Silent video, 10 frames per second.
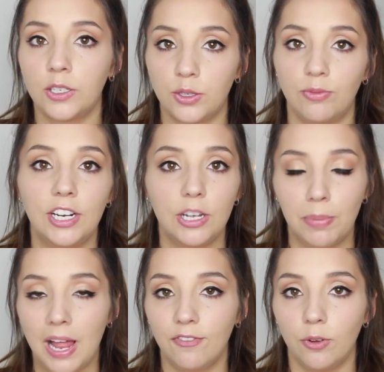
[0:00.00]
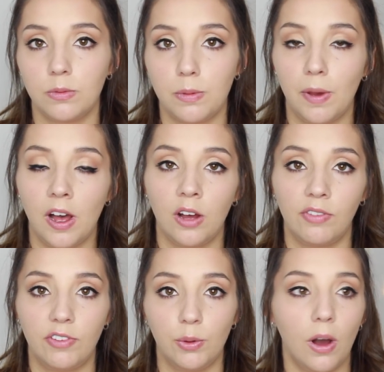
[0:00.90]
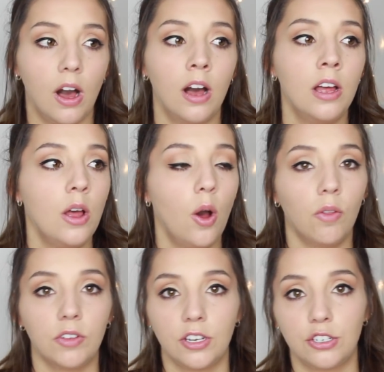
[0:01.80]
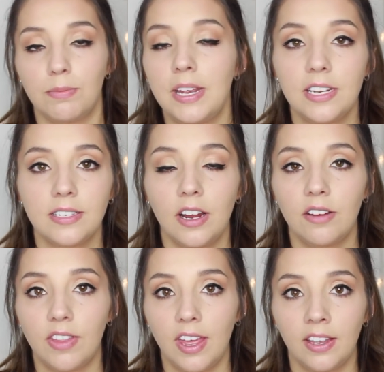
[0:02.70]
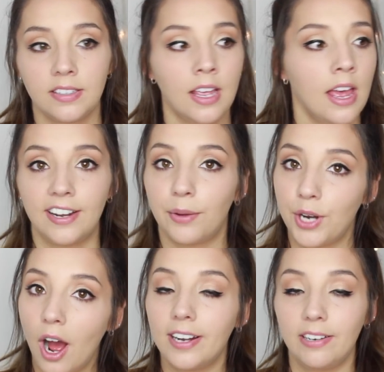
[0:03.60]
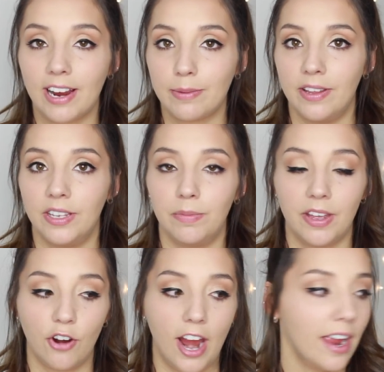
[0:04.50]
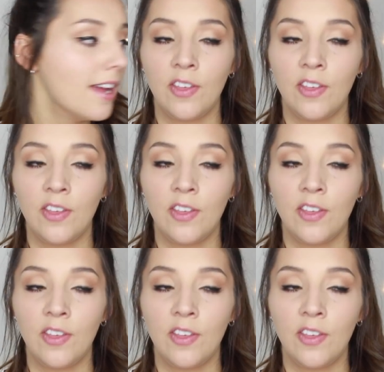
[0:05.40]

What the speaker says: So it's a really good platform to be part of if you are on the social media side of things, and I would highly recommend them, they're great.